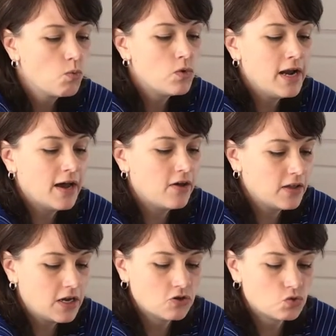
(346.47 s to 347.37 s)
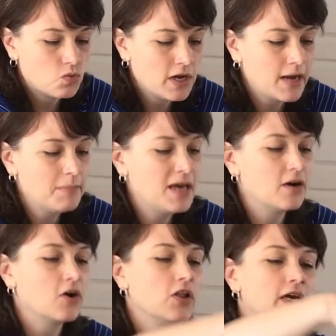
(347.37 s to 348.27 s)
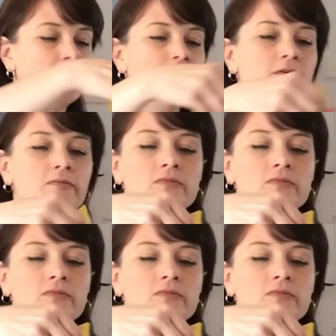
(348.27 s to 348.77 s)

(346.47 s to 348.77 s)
Now, here's one I made earlier.